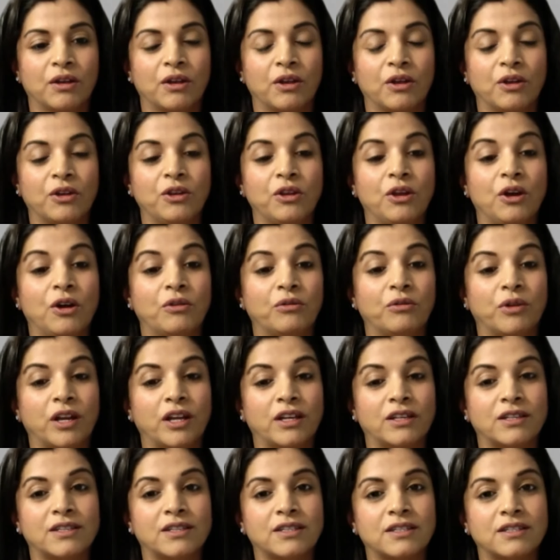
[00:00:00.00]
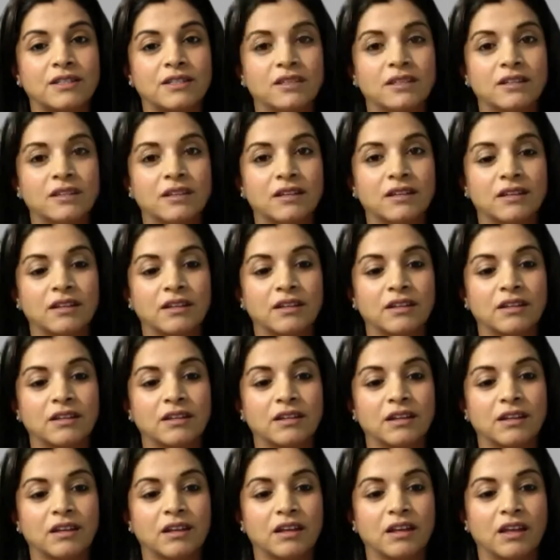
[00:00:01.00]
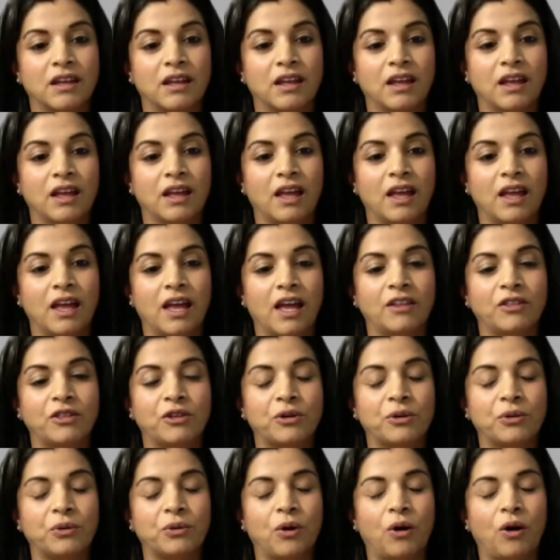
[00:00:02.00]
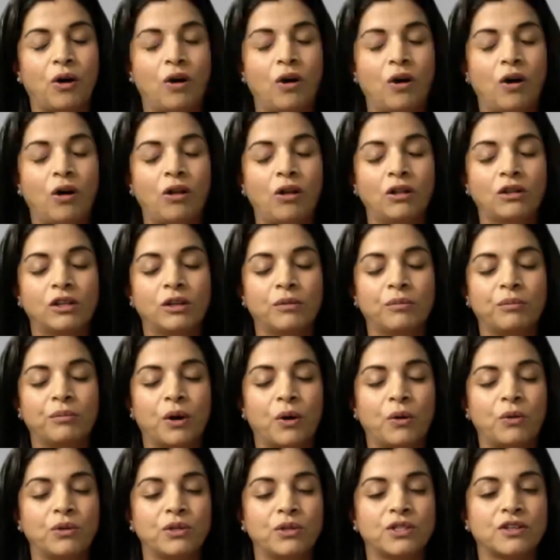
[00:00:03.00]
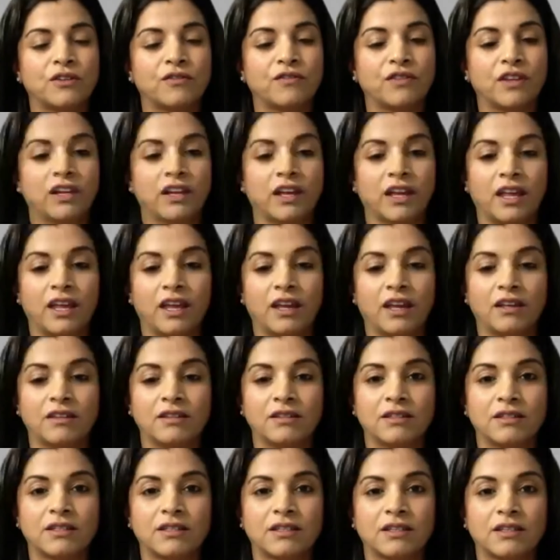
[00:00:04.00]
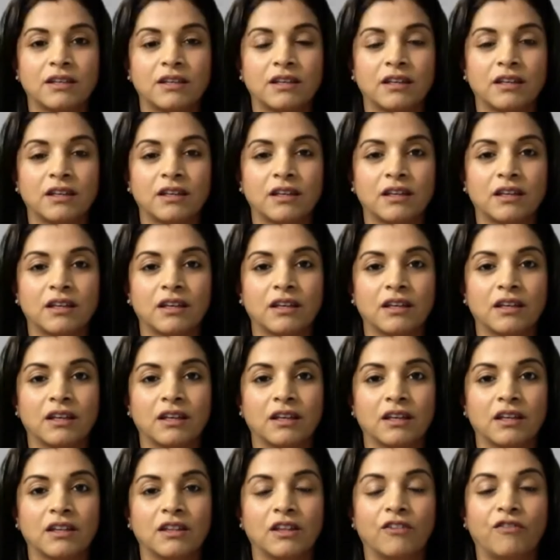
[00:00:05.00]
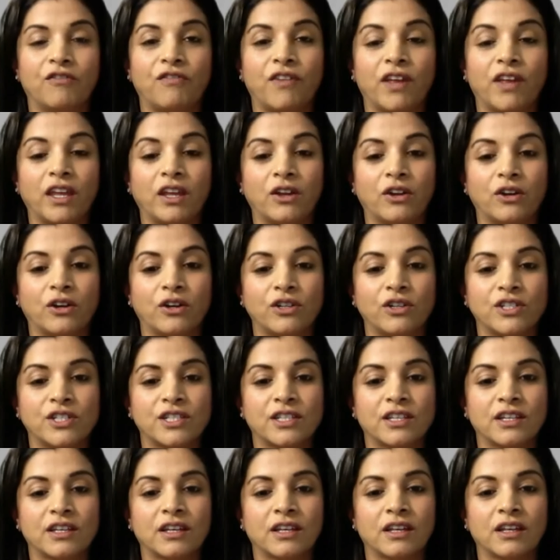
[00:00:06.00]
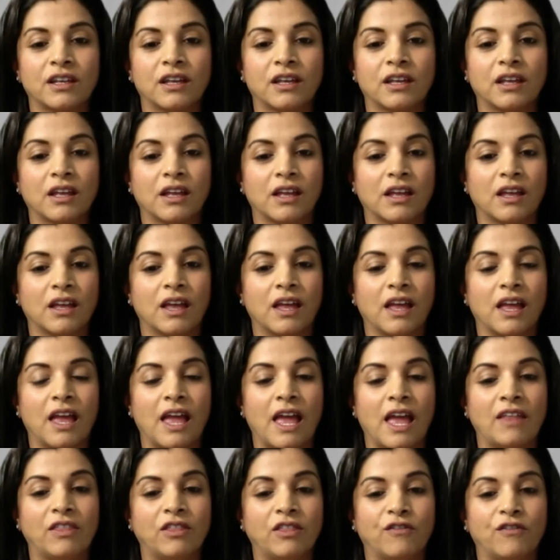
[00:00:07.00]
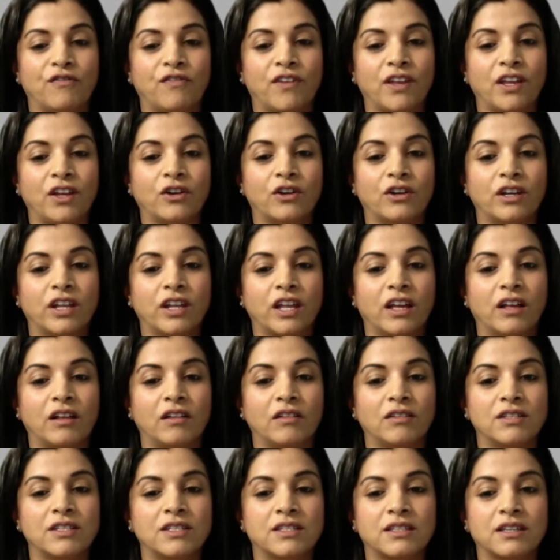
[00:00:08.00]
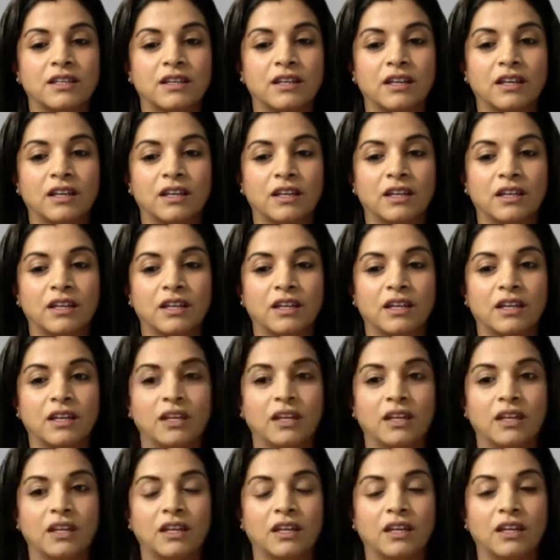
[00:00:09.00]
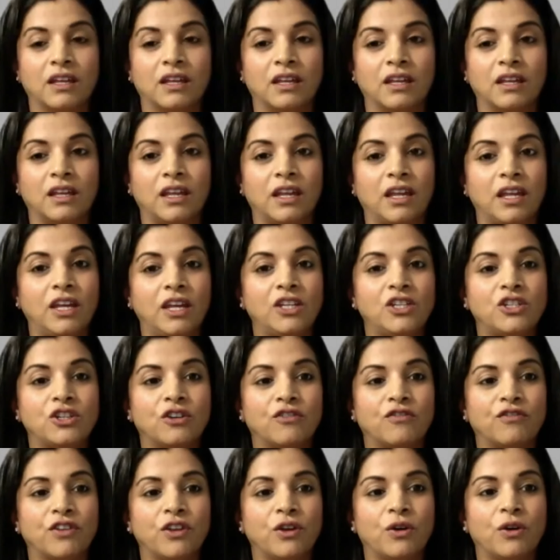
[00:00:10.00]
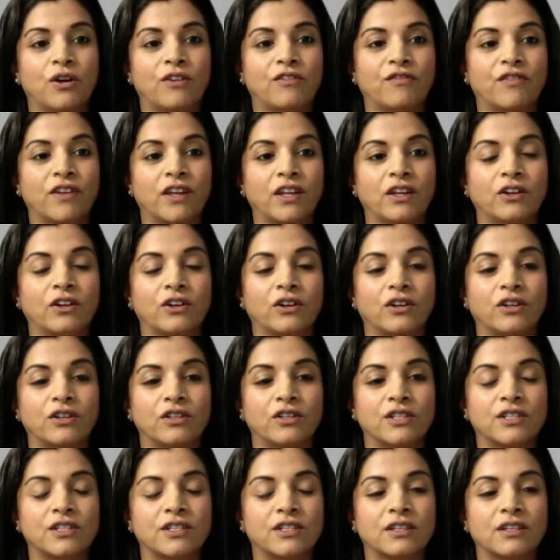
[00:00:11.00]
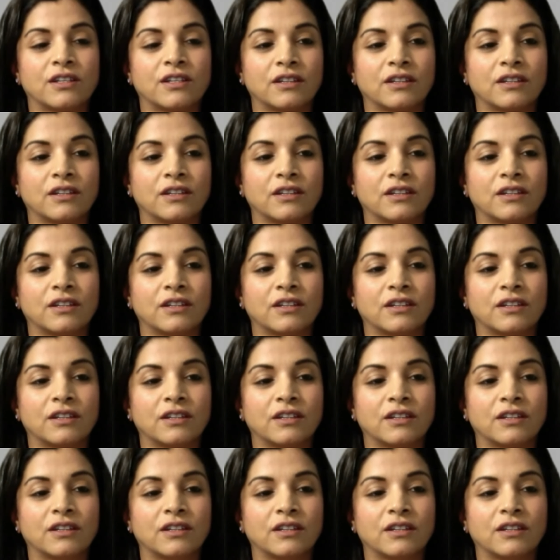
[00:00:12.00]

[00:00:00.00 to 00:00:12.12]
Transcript: your wrists, and through all the bones of the hands, the fingers, and the fingernails, each of your fingers,